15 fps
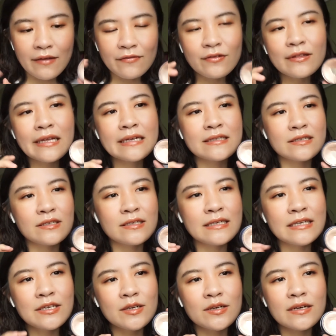feel like the
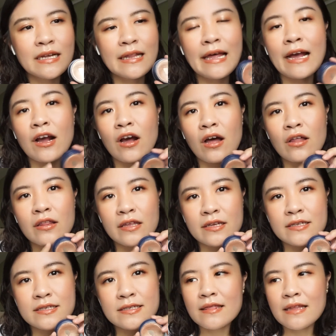year that I got
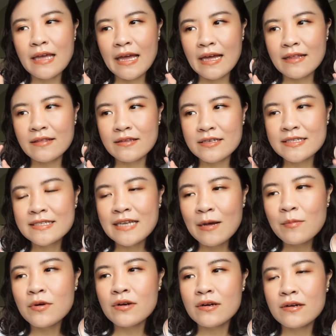this and the
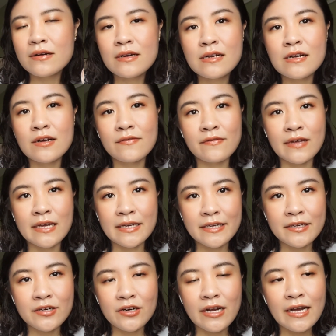summer of that
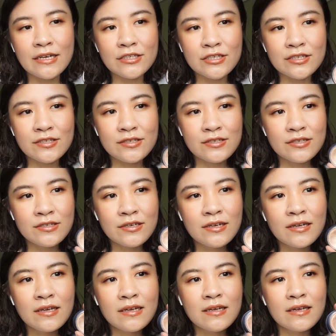year, I just
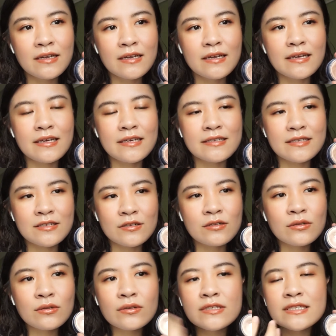
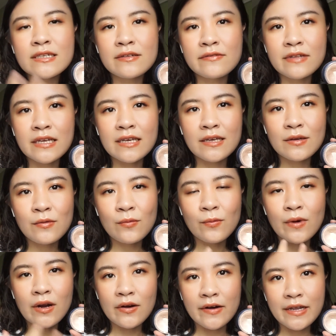exclusively
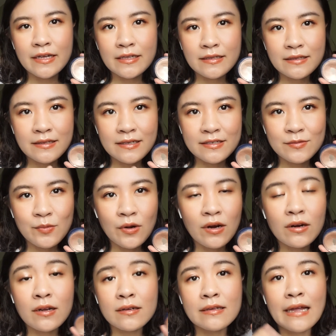wearing this
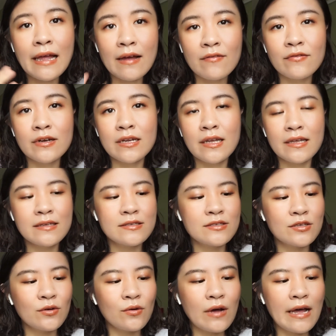product every day,
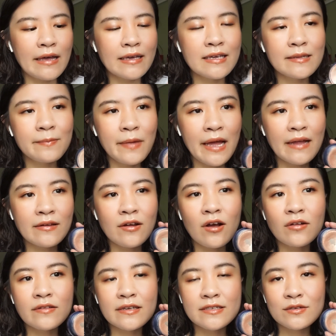so I hit pan
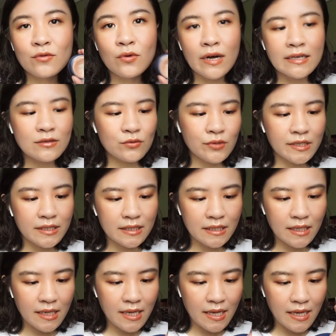on this quite
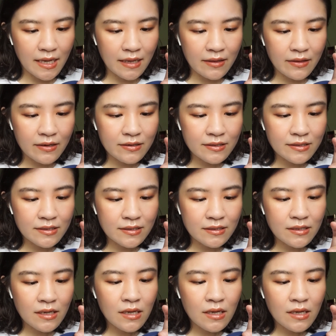quickly. And there's